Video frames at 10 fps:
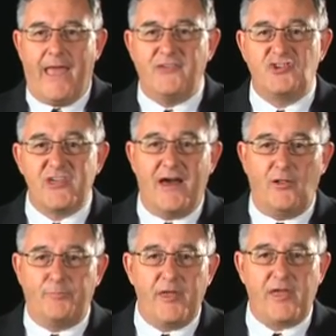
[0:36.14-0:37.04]

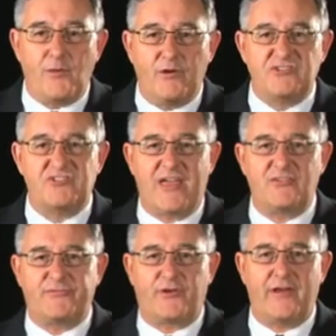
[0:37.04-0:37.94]
HELP, which
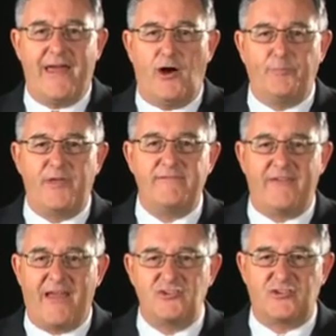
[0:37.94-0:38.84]
stands for Help
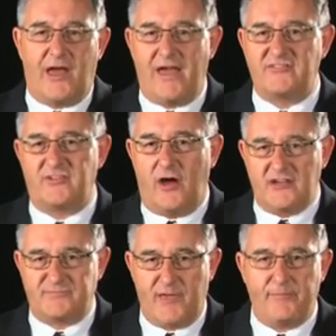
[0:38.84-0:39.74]
Evangelize
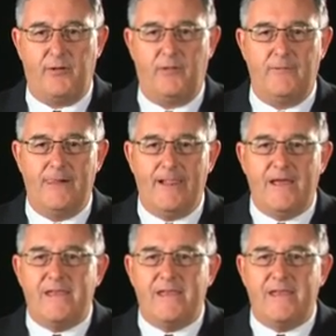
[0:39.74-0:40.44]
Lost People,